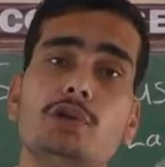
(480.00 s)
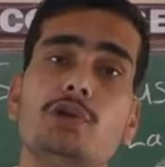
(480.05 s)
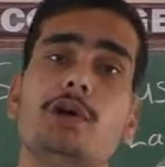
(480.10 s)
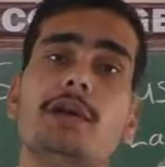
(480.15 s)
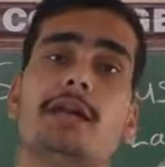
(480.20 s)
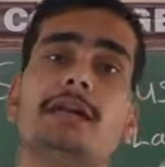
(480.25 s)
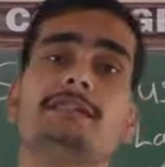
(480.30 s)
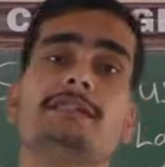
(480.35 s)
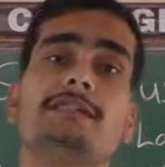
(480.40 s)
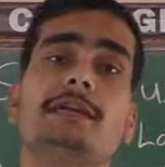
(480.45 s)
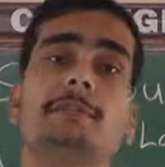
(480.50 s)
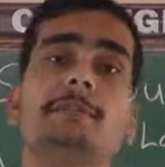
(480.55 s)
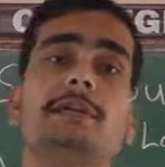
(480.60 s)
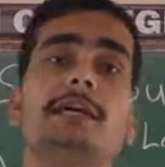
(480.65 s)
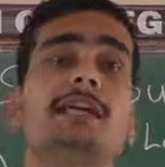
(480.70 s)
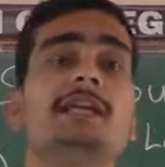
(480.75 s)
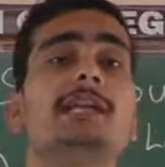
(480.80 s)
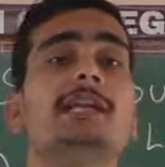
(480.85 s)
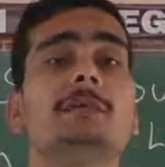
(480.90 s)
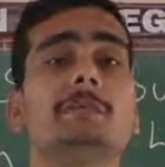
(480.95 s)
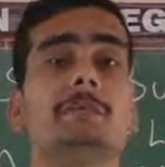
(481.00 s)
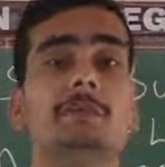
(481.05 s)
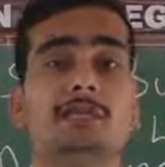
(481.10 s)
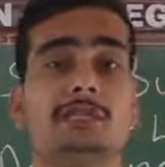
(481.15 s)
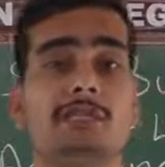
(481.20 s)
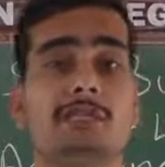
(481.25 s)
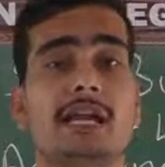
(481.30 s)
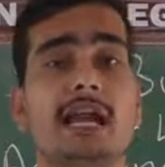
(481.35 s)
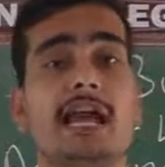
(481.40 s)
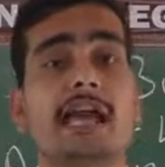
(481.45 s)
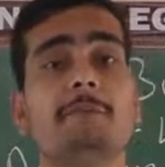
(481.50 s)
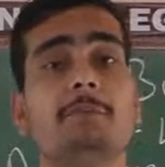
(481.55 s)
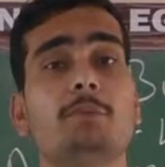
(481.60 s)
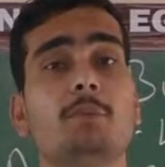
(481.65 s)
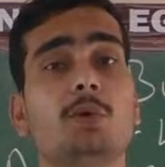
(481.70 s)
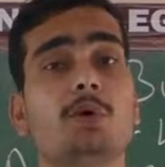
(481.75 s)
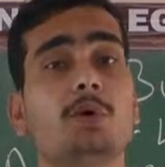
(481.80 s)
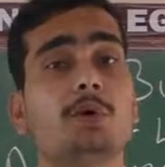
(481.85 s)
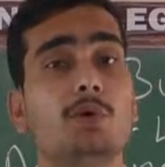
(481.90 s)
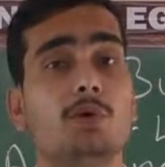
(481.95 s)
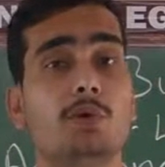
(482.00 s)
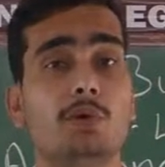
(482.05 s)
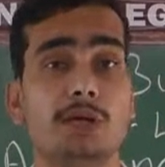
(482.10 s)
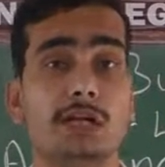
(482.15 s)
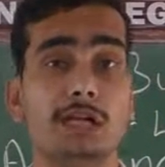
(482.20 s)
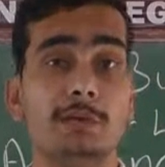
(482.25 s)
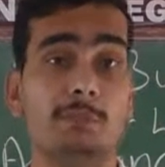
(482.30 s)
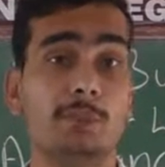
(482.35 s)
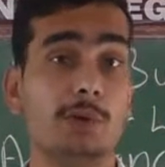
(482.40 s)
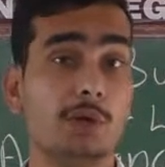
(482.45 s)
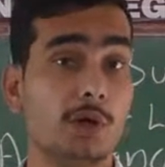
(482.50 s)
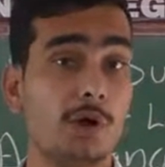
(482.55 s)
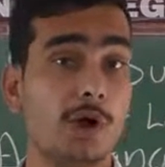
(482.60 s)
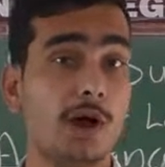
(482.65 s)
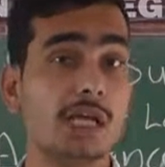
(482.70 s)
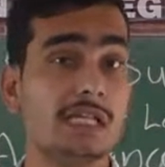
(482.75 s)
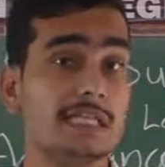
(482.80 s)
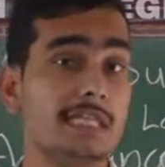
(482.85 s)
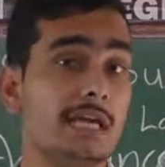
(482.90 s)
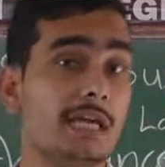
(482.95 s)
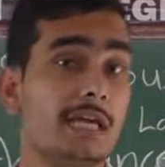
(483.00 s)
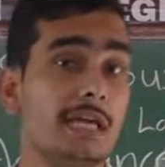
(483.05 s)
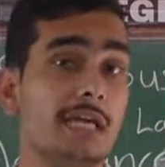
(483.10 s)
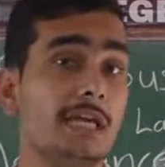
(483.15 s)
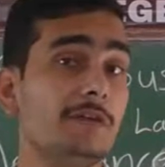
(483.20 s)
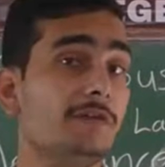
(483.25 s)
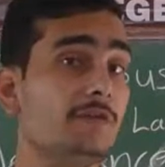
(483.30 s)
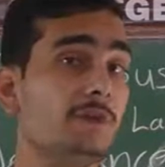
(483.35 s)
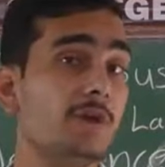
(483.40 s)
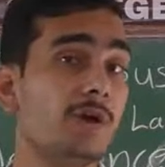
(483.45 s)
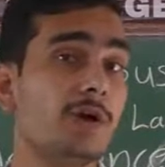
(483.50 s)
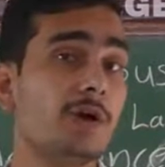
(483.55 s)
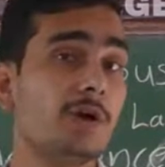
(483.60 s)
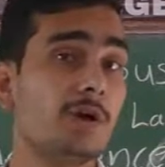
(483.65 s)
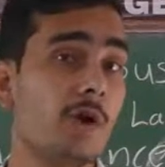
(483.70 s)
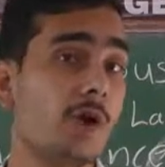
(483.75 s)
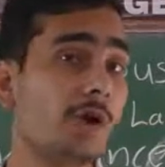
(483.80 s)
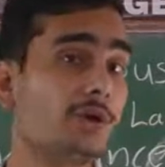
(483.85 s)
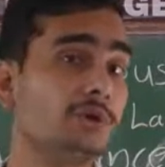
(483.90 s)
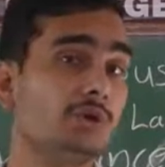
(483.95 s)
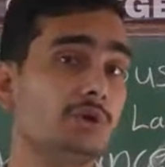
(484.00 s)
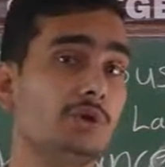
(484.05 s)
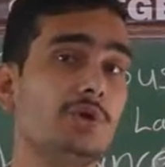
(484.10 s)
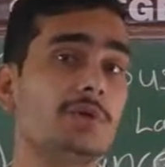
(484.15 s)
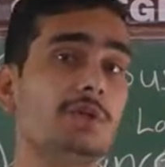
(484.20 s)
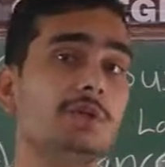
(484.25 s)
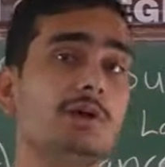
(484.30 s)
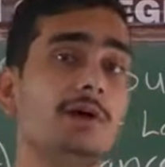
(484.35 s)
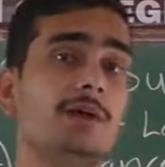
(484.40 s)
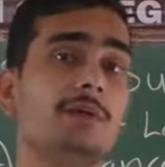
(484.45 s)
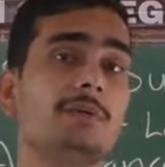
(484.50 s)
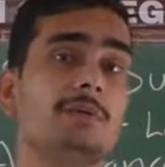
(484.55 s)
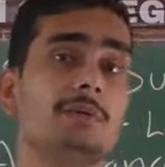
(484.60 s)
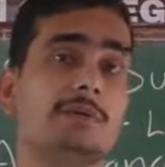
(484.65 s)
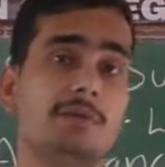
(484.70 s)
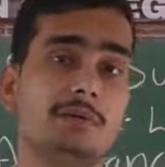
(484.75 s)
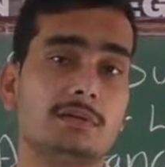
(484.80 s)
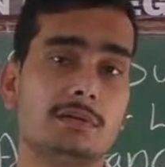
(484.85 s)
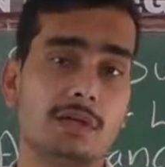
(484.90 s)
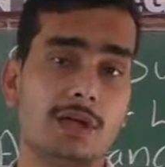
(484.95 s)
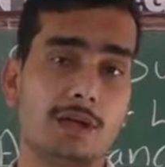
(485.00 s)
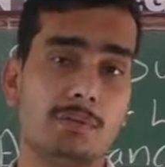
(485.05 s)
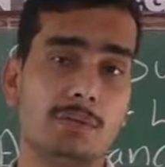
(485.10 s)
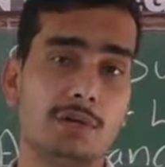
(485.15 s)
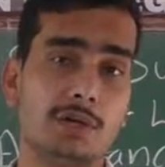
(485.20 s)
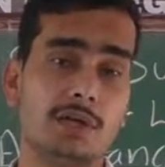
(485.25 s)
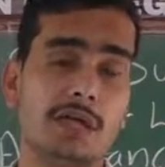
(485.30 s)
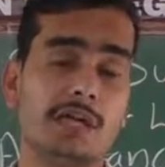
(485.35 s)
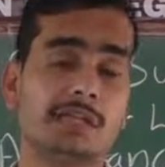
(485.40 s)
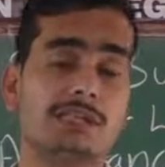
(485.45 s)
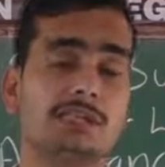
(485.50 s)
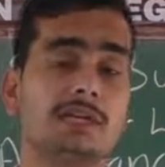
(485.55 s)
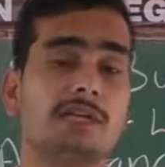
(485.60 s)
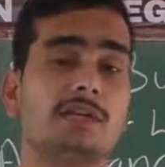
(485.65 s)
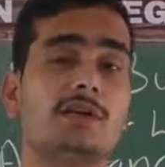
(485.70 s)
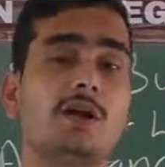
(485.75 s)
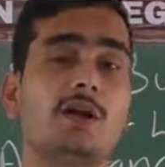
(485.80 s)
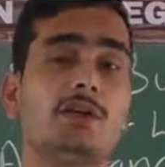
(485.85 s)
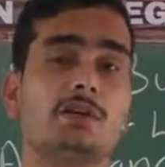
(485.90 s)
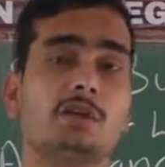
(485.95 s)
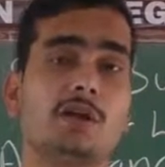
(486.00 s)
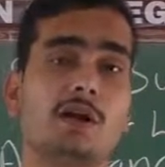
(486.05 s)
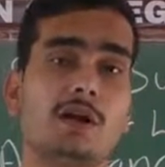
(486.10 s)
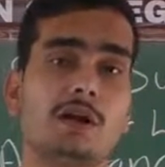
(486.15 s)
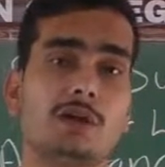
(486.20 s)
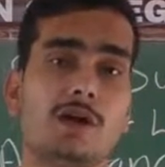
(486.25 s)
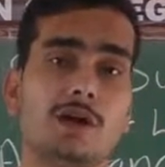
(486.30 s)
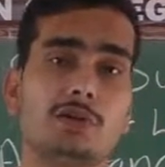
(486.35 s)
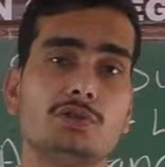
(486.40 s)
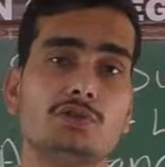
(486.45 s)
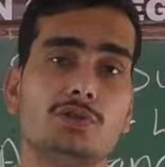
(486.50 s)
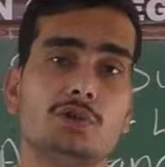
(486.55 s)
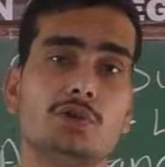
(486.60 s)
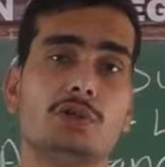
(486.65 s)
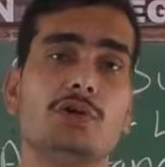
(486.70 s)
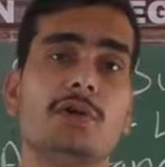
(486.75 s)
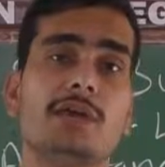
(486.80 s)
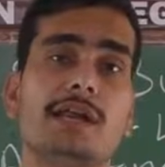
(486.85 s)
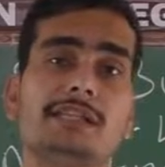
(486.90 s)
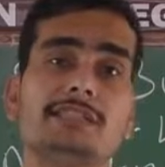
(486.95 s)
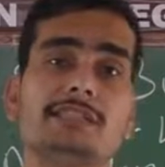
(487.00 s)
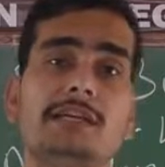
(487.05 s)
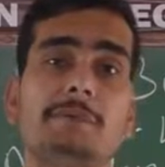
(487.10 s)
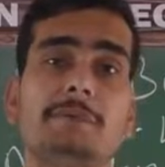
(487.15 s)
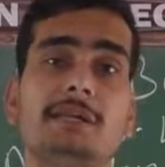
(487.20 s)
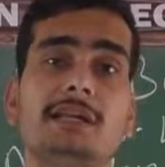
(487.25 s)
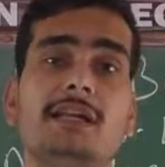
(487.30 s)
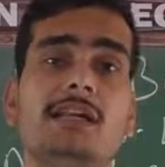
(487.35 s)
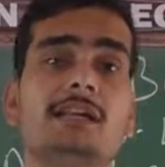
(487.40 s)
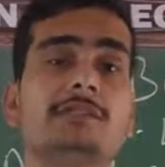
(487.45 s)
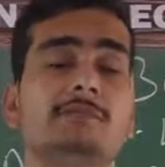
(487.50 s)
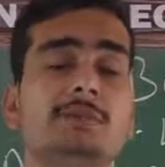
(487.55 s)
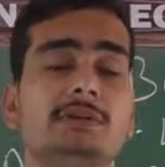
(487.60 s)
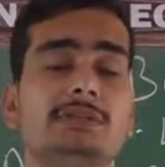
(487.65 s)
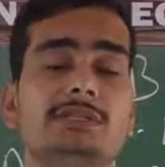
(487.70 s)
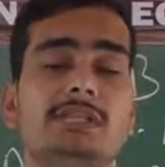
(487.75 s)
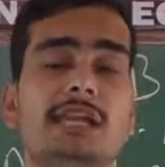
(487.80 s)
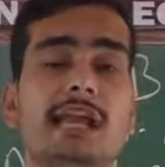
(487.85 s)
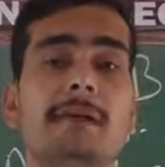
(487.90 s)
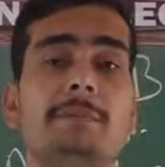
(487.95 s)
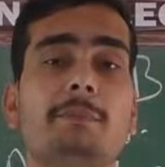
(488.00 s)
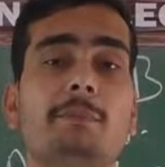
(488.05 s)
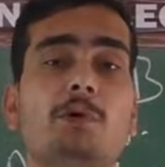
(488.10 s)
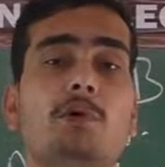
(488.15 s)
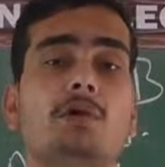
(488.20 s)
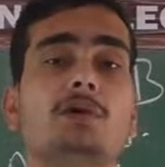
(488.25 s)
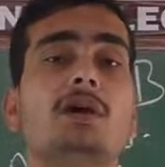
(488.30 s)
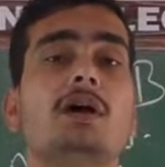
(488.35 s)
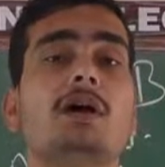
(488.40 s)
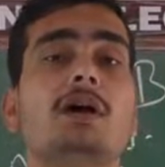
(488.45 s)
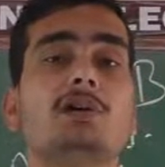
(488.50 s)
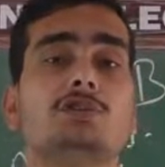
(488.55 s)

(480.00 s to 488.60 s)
your acceptance in a prescribed mode only, because if you are not showing your communication or you are not showing your acceptance in prescribed mode,